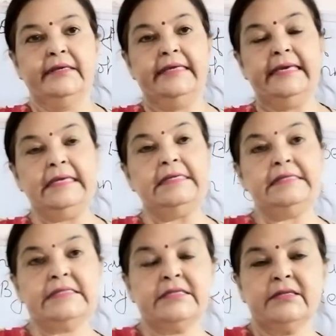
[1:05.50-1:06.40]

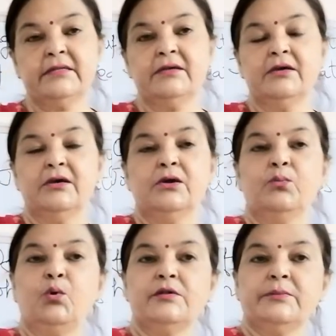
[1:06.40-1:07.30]
Keats
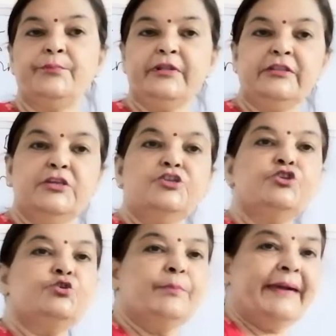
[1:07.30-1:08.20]
was a
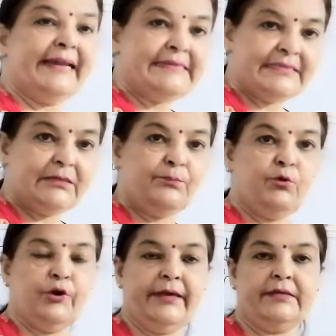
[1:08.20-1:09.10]
British romantic
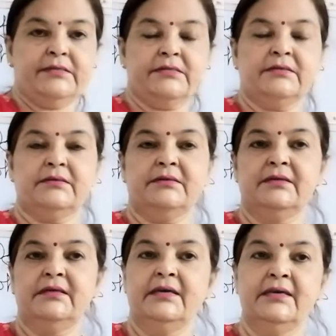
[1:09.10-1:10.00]
poet.
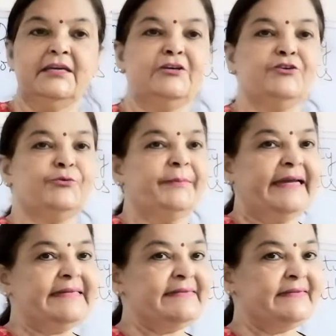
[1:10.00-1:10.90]
Here,
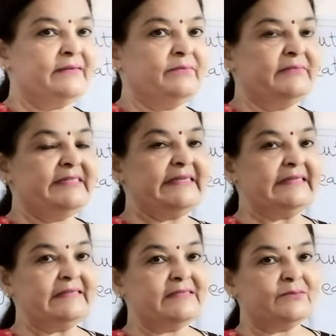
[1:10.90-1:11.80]
romanticism
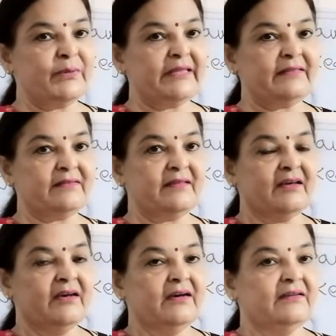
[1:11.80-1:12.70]
deals with
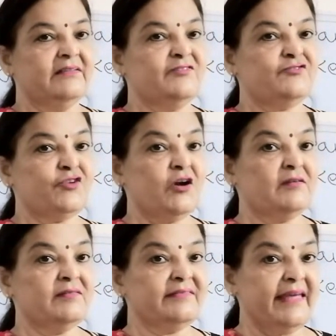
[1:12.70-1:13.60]
the
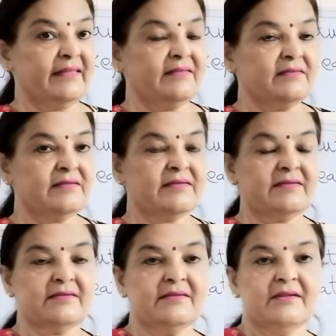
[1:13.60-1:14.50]
strong sense
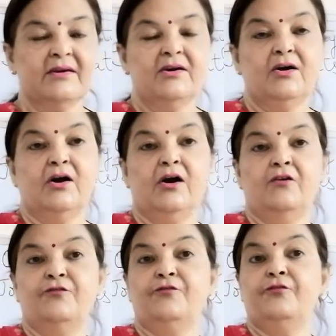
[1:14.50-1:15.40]

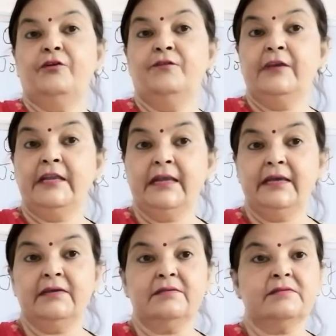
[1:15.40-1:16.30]
of
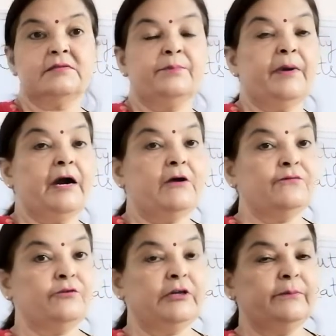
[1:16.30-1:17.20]
feelings,
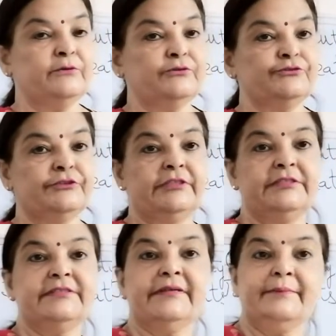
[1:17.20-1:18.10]
powerful
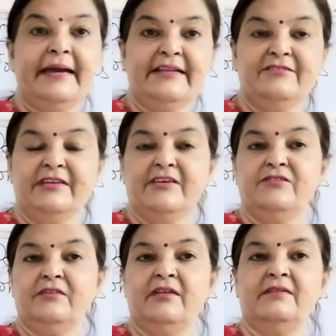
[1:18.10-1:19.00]
emotions,
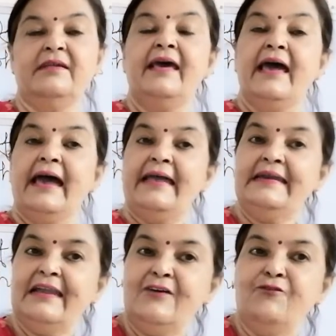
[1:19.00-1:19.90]
imaginations,
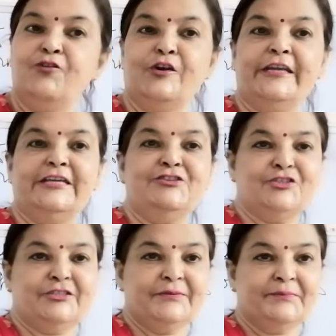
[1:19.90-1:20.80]
and love for
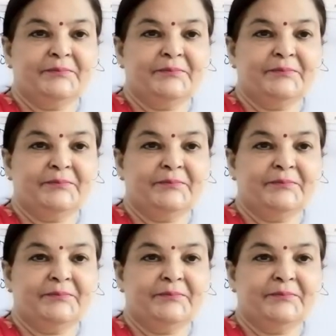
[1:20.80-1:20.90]
nature.